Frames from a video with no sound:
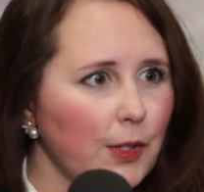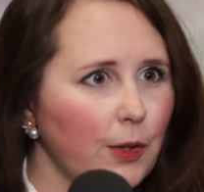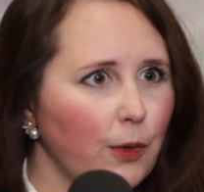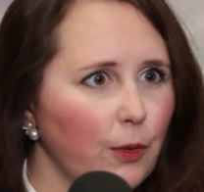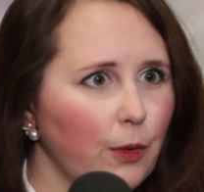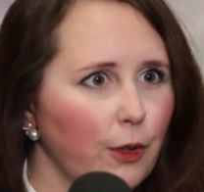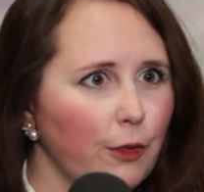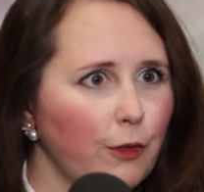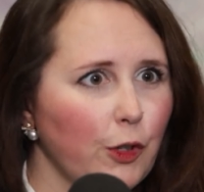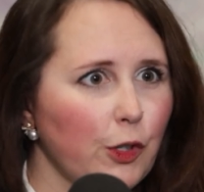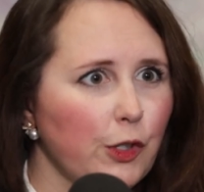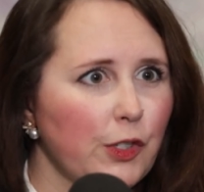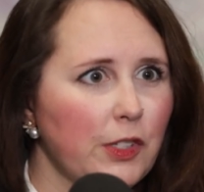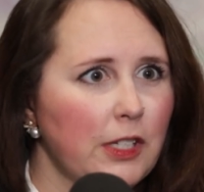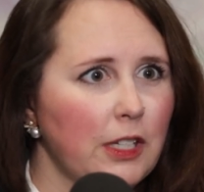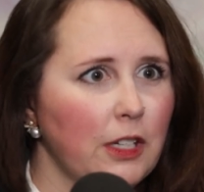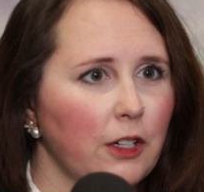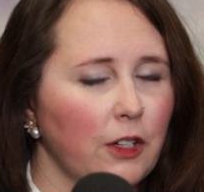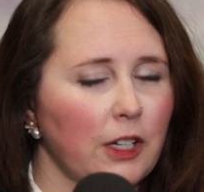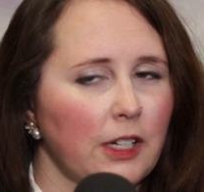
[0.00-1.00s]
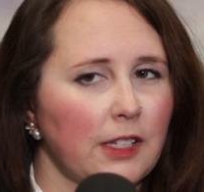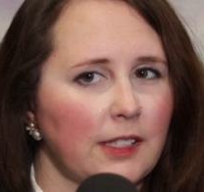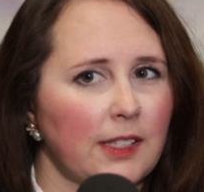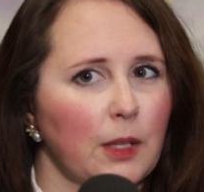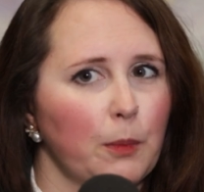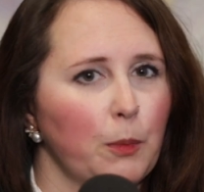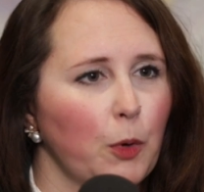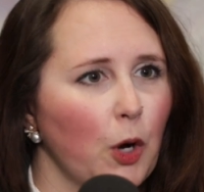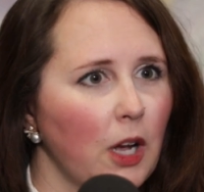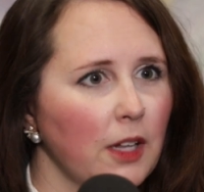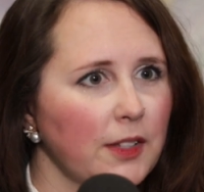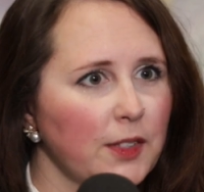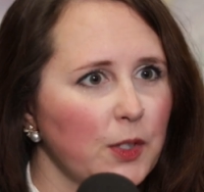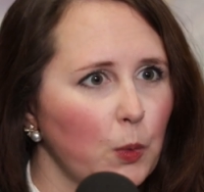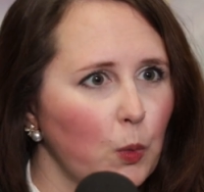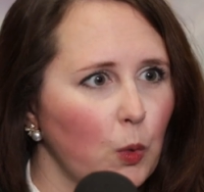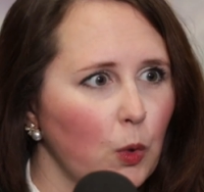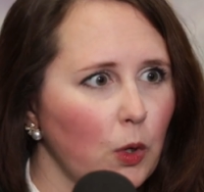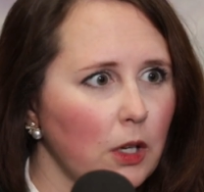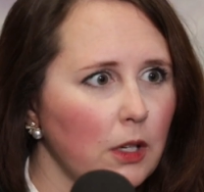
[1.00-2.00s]
So the first tier is the Bronze
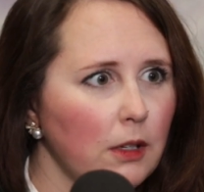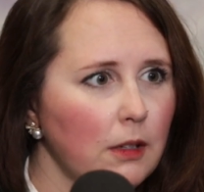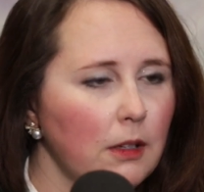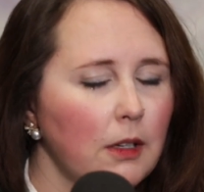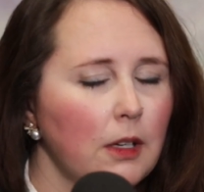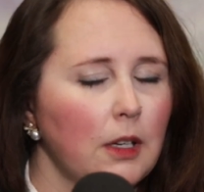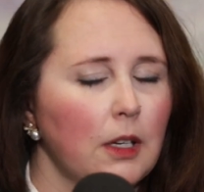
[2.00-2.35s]
Award.